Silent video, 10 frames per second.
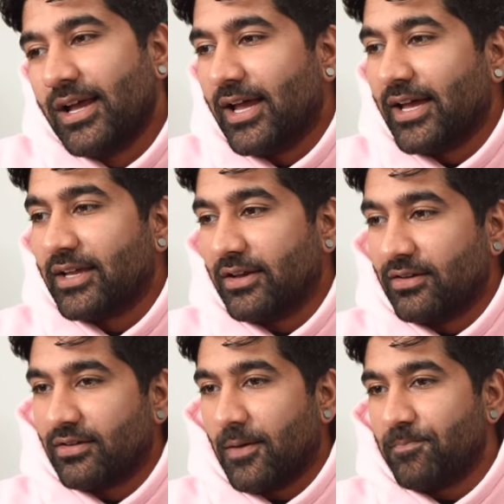
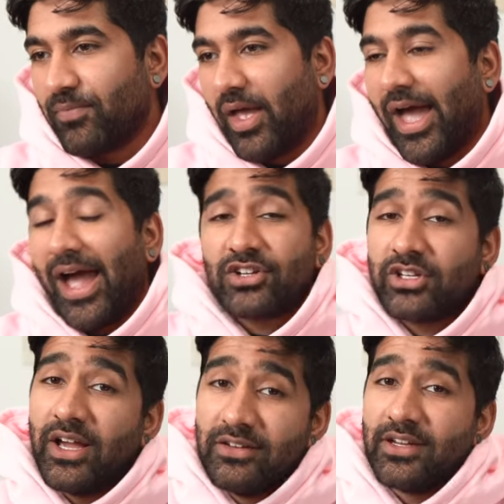And
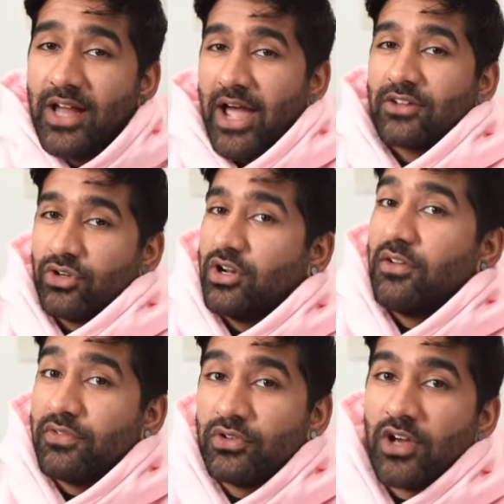actually, I did act on it
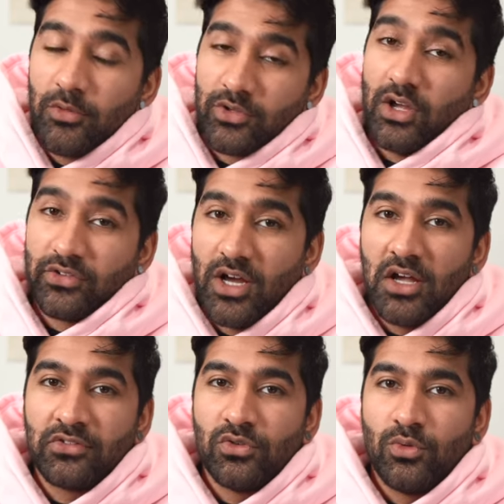a few times when I was in
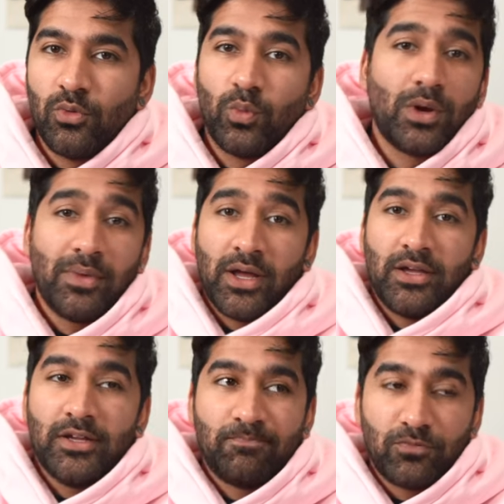high school. One of
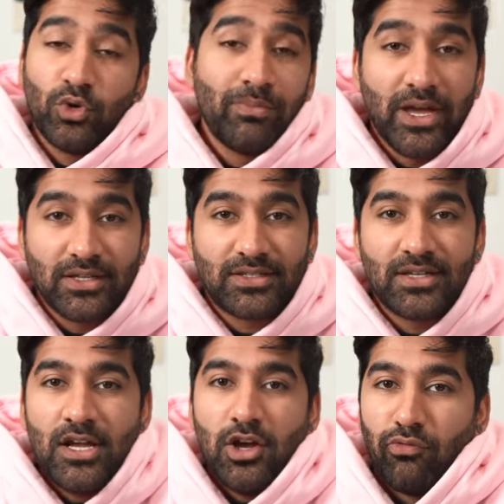my good
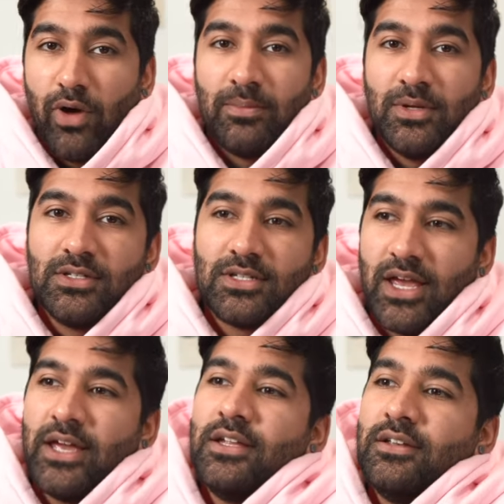mates, Raymond,
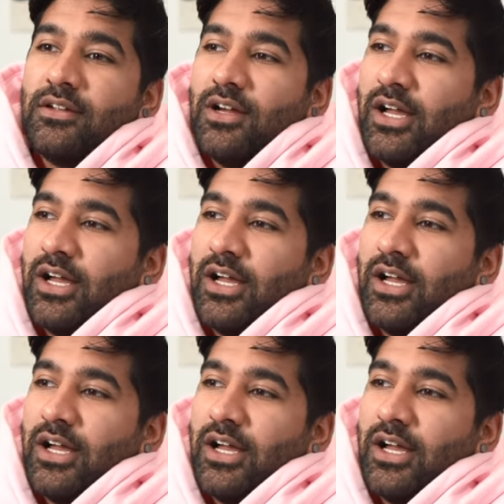and